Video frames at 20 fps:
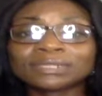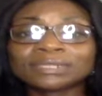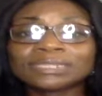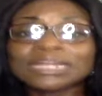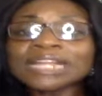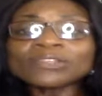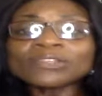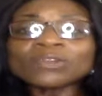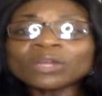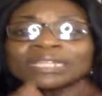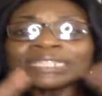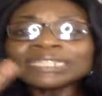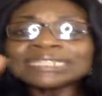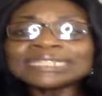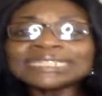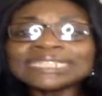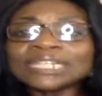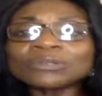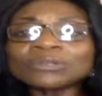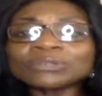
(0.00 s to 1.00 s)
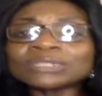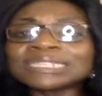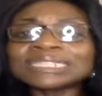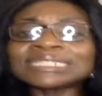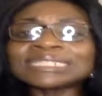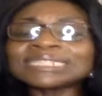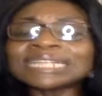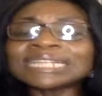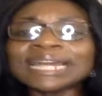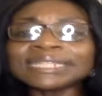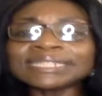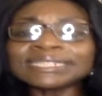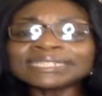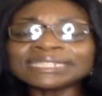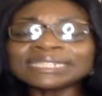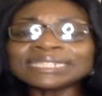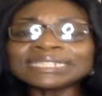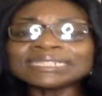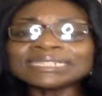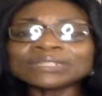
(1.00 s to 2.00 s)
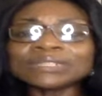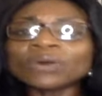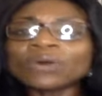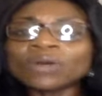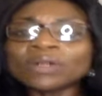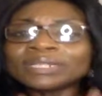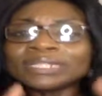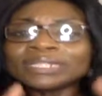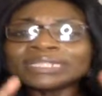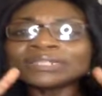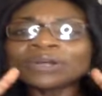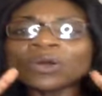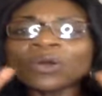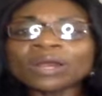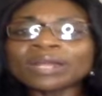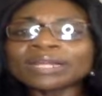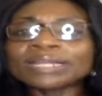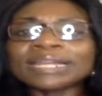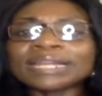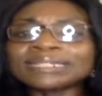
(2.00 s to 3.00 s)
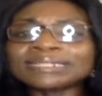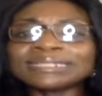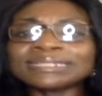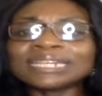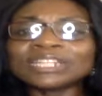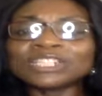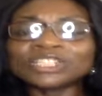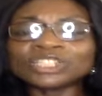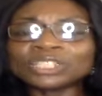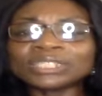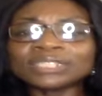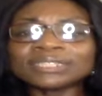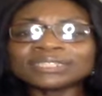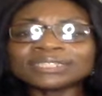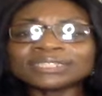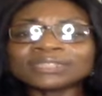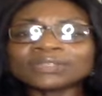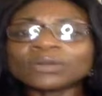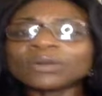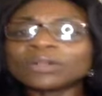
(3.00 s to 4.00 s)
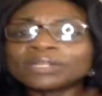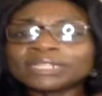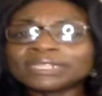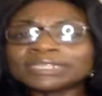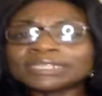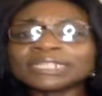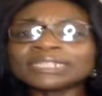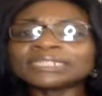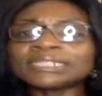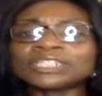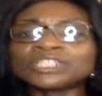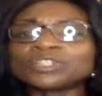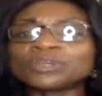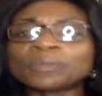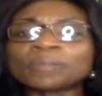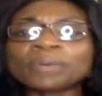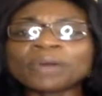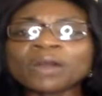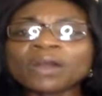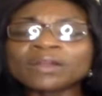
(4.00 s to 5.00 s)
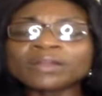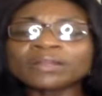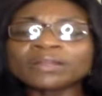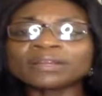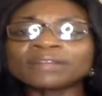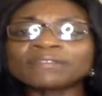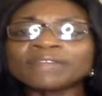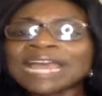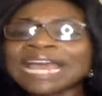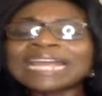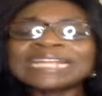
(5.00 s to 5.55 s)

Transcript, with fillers: Not all these secret societies and all these organizations and all these things that you're part of